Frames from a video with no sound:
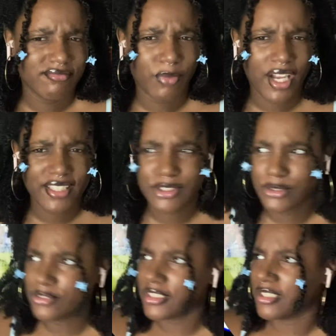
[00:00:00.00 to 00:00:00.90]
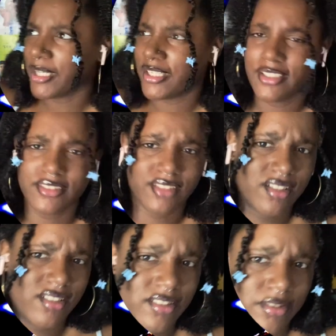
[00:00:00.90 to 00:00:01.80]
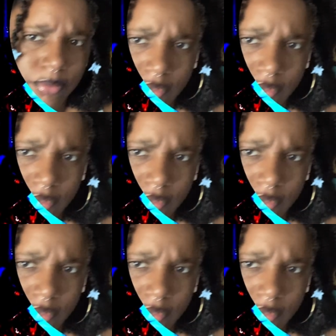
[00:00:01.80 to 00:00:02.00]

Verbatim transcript: why choose anybody else other than him?